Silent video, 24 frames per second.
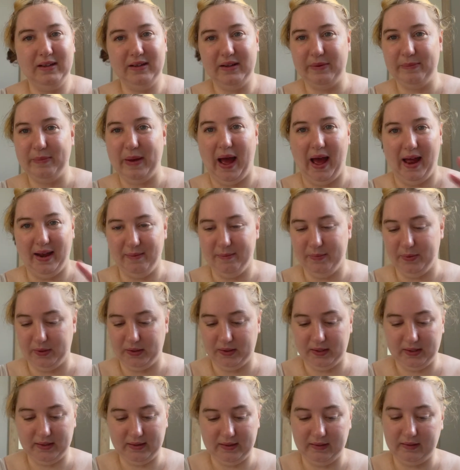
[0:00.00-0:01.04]
pattern book
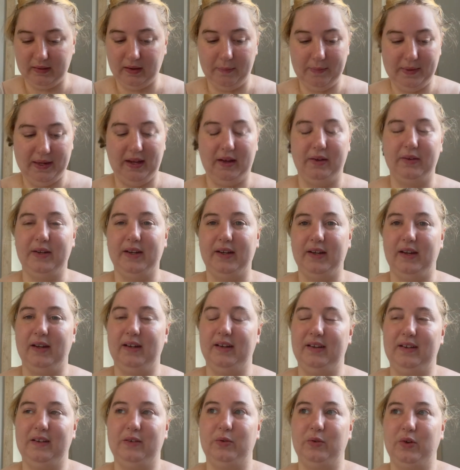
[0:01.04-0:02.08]
that's coming out.
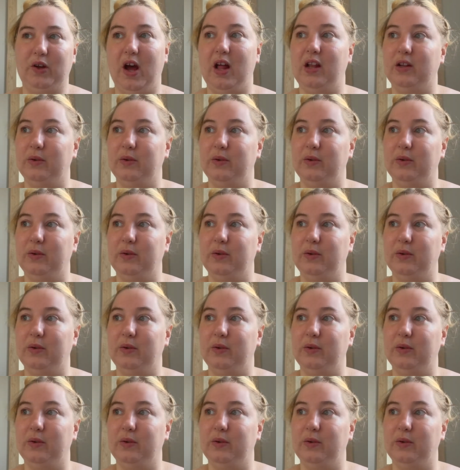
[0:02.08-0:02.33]
It's all colour